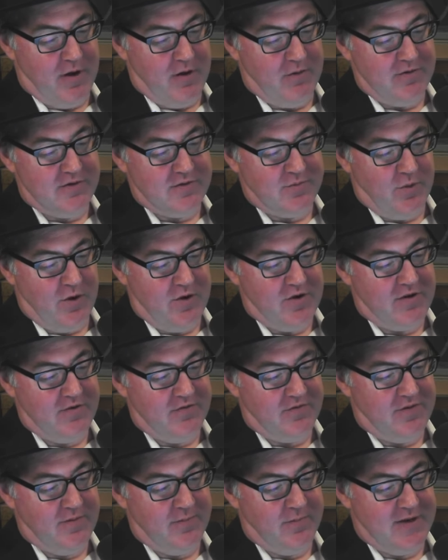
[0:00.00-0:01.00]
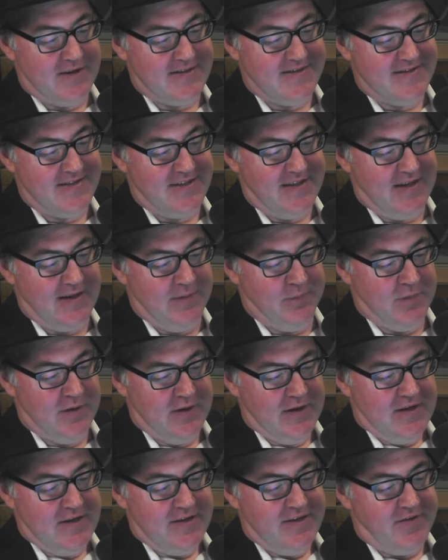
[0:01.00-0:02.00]
I was woken from my sleep
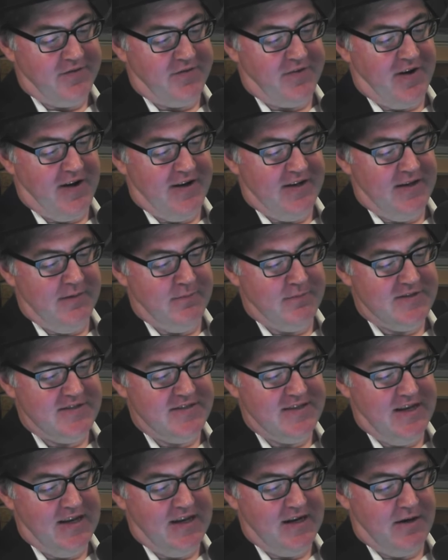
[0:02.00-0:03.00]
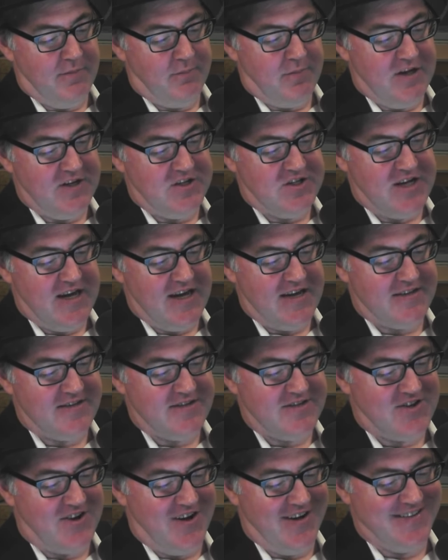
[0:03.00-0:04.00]
to find him sitting on my
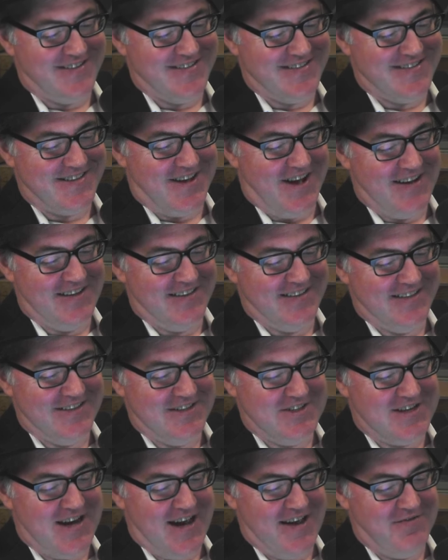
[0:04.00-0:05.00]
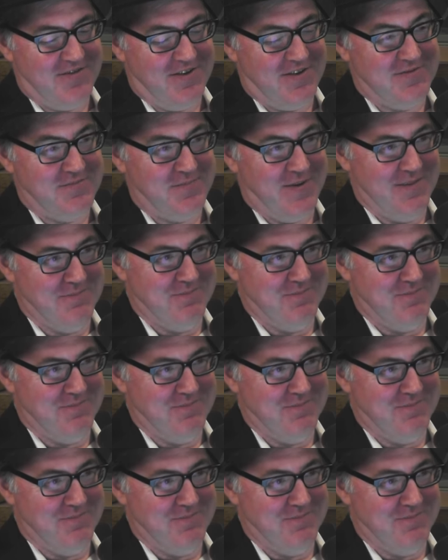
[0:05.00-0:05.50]
chest trying to silently shave off my